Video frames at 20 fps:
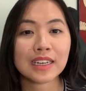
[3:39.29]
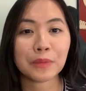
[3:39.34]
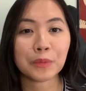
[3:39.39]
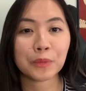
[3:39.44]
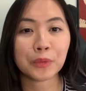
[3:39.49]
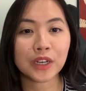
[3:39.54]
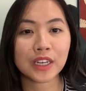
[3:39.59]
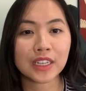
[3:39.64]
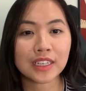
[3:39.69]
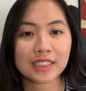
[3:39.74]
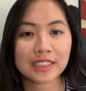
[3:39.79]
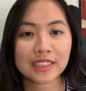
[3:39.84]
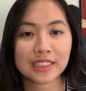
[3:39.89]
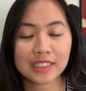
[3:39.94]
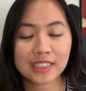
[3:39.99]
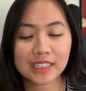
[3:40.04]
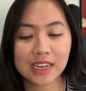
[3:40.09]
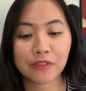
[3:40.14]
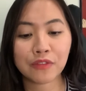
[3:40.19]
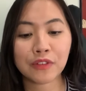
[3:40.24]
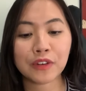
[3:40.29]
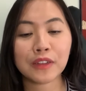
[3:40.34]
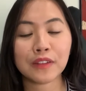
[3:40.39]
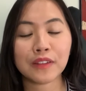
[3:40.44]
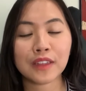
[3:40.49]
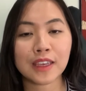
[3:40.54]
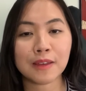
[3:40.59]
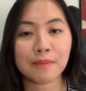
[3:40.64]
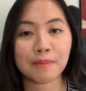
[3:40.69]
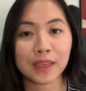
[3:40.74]
would
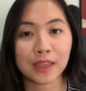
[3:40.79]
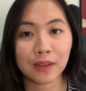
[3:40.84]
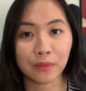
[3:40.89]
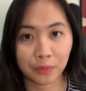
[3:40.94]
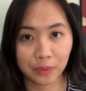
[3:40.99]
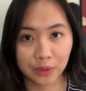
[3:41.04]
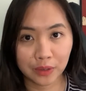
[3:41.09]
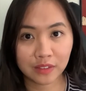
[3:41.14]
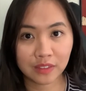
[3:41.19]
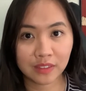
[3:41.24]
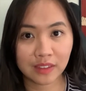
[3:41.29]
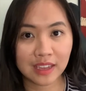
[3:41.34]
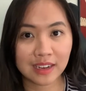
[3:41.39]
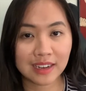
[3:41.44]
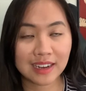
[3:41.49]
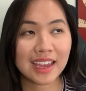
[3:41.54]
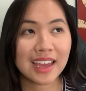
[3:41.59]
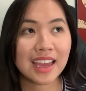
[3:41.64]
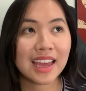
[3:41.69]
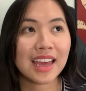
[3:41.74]
definitely be worth it